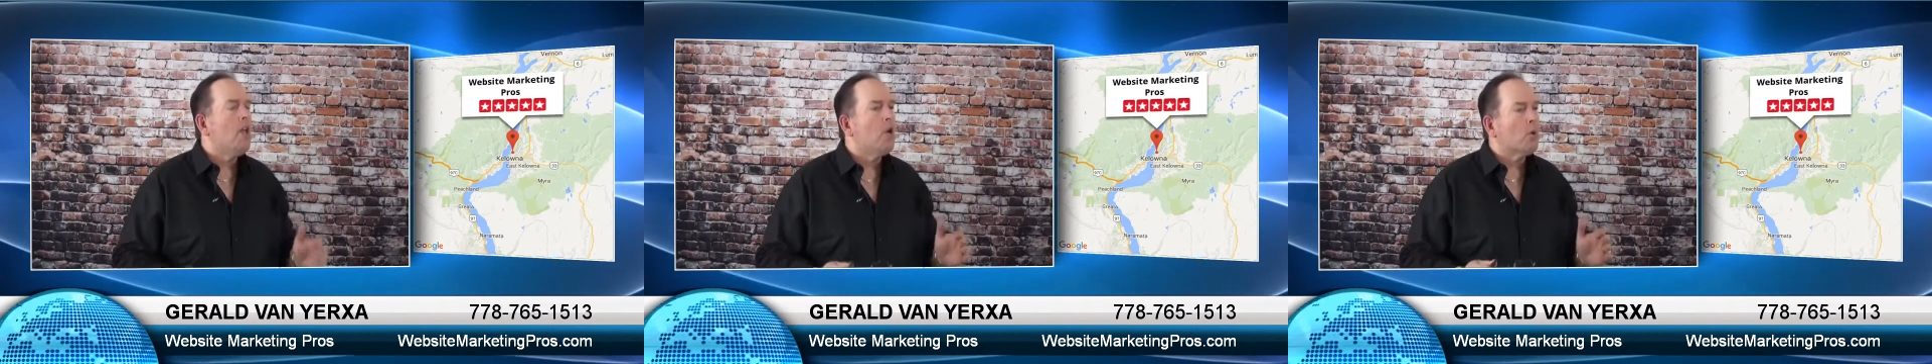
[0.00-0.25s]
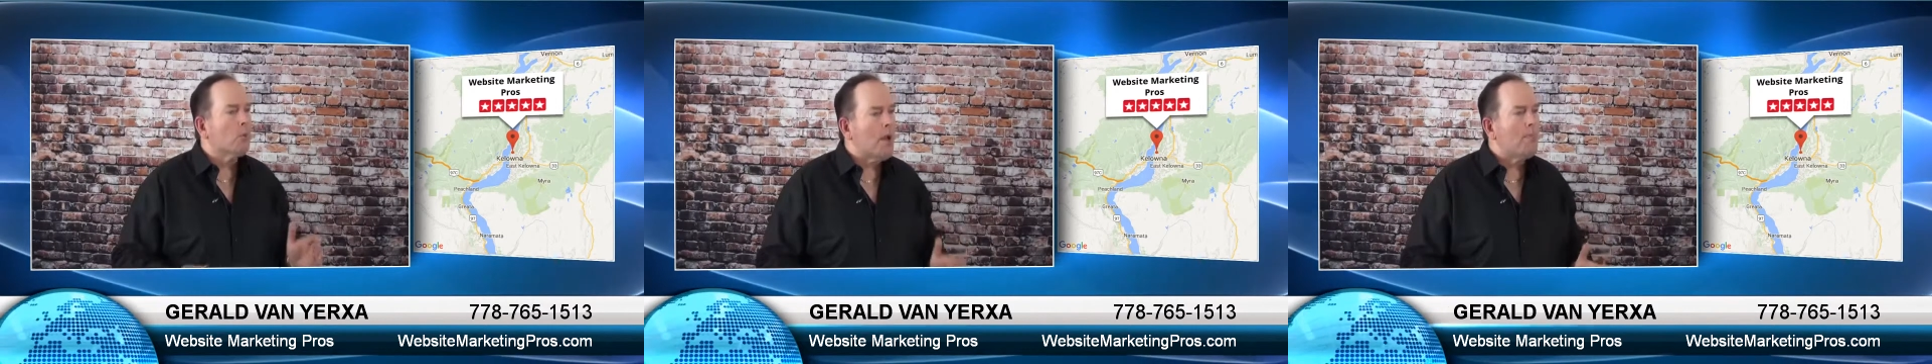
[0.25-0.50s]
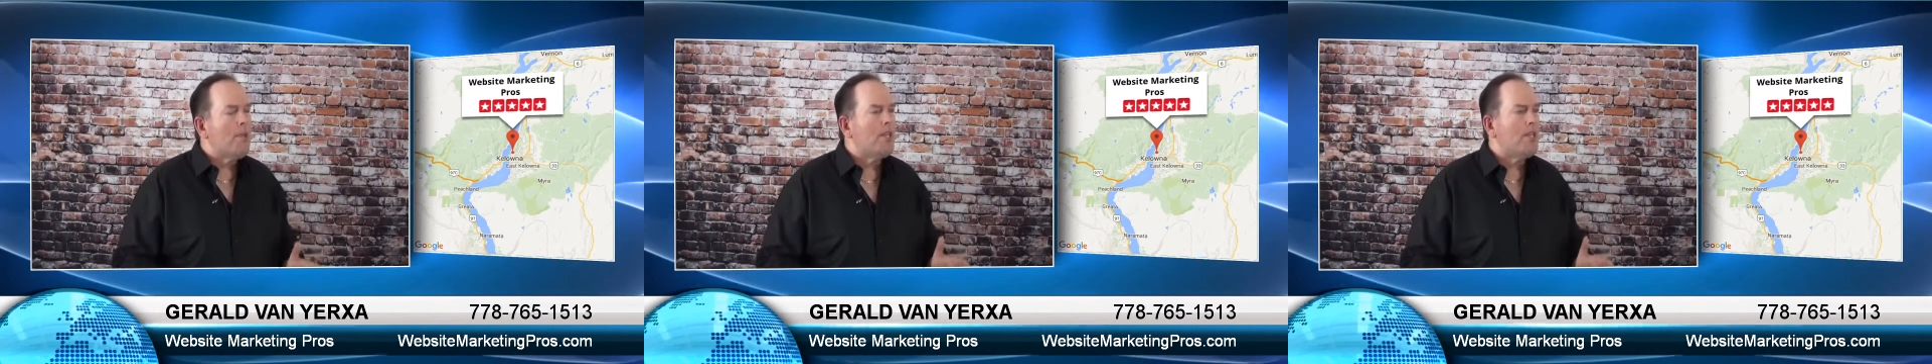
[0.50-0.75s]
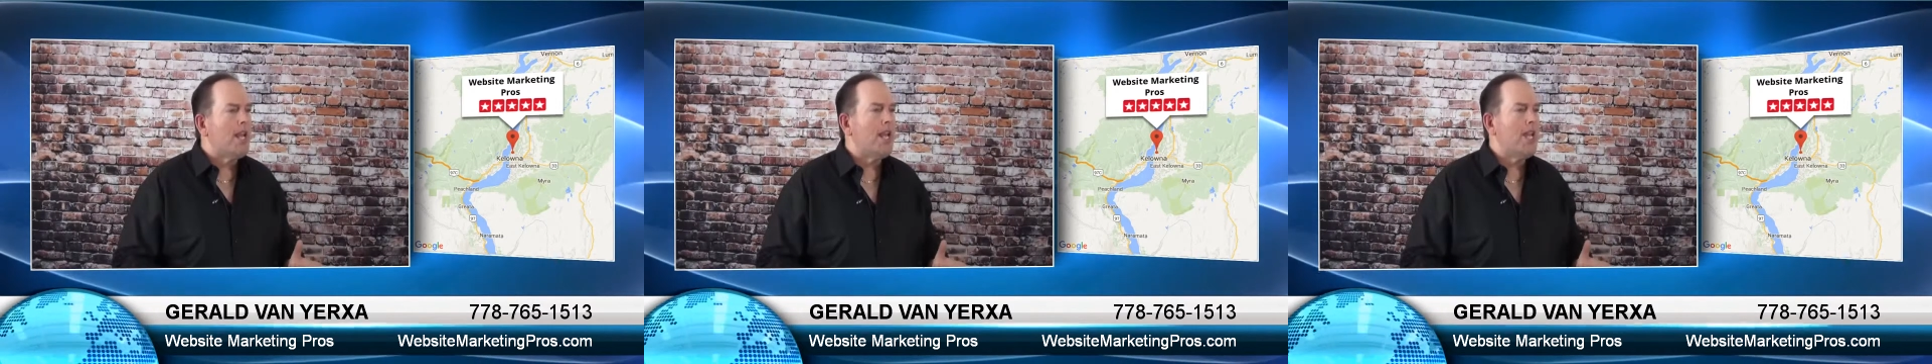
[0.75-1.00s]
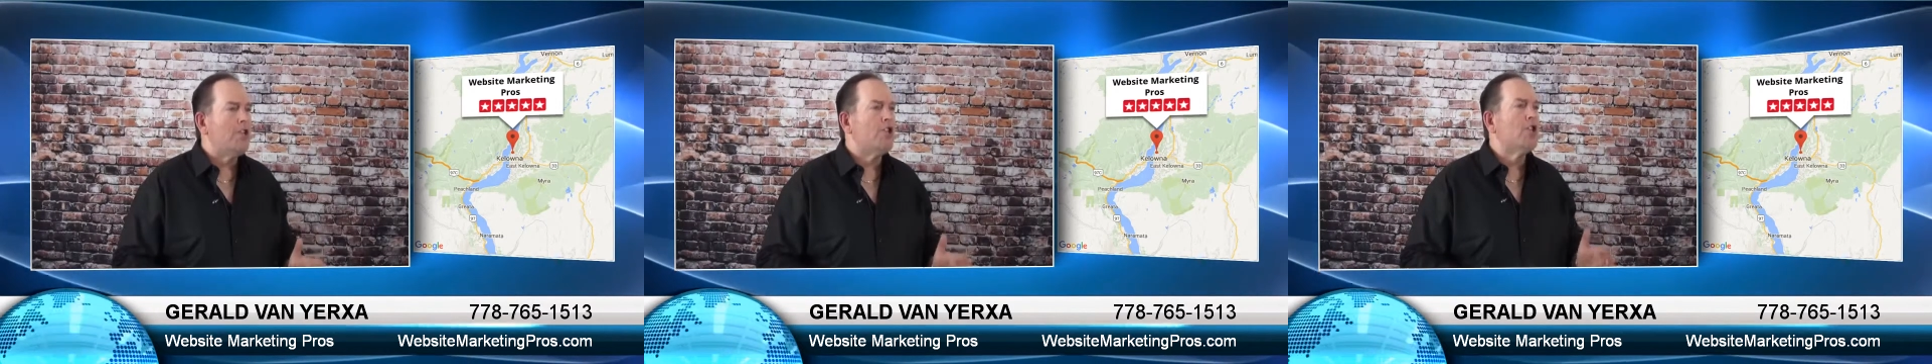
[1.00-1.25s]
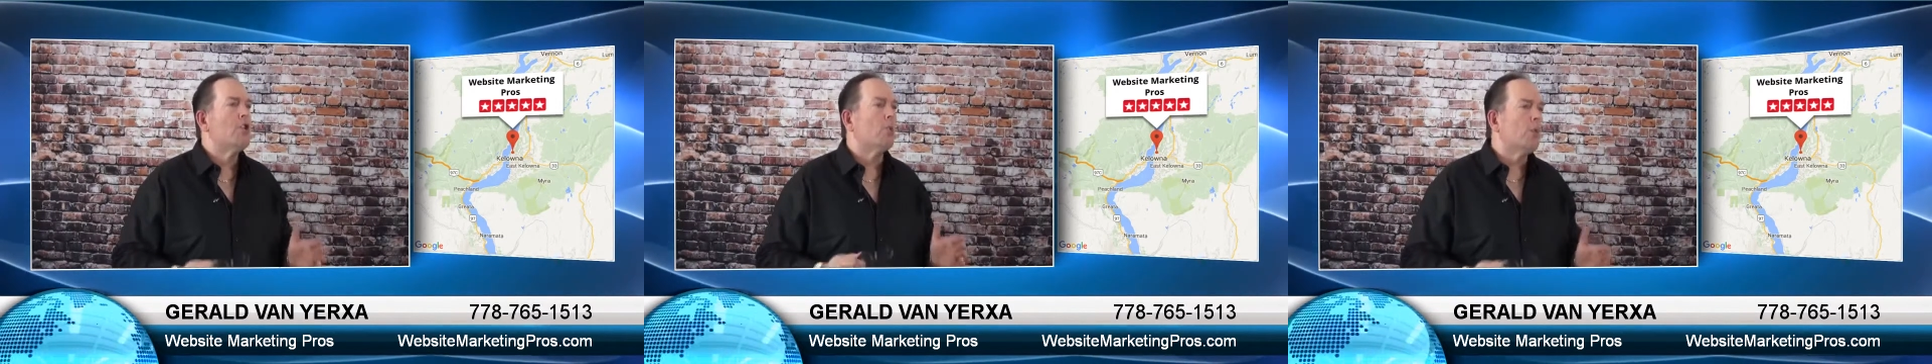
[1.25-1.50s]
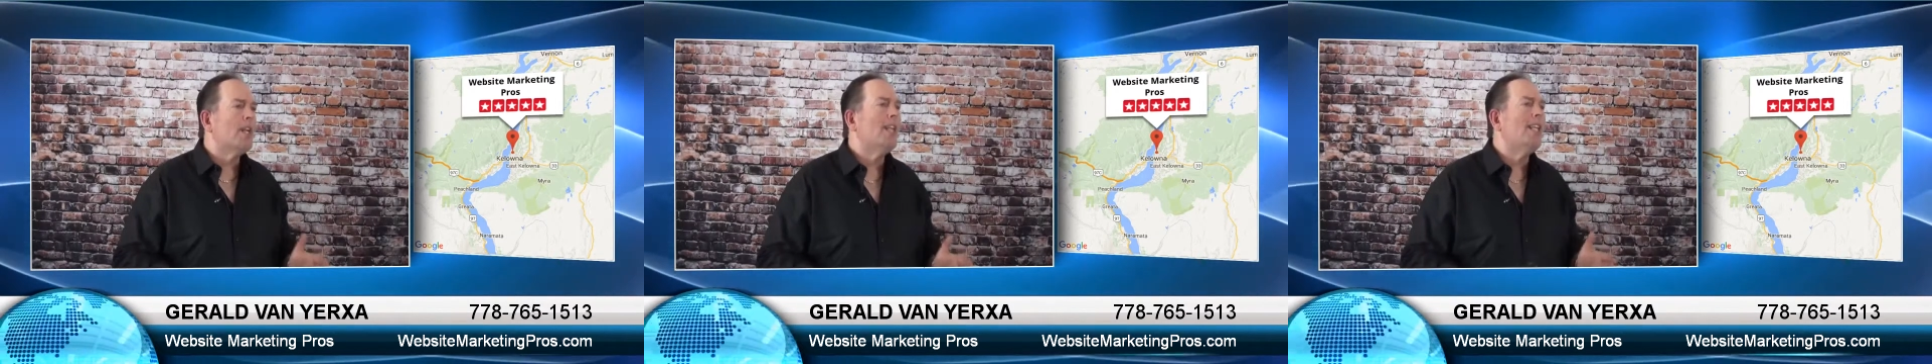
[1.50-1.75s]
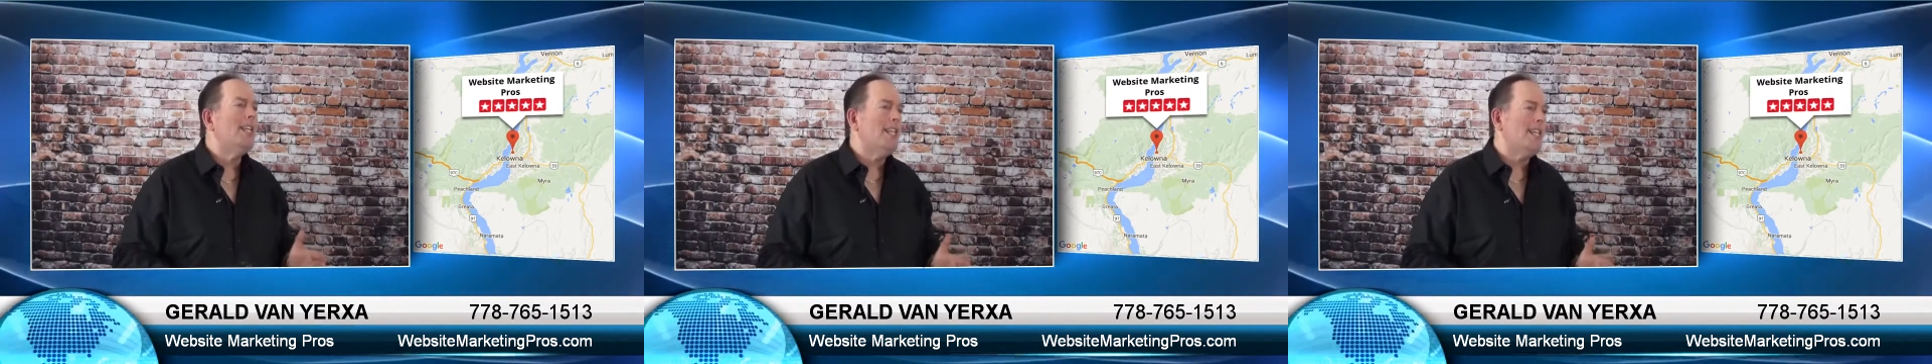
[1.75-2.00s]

Reputation really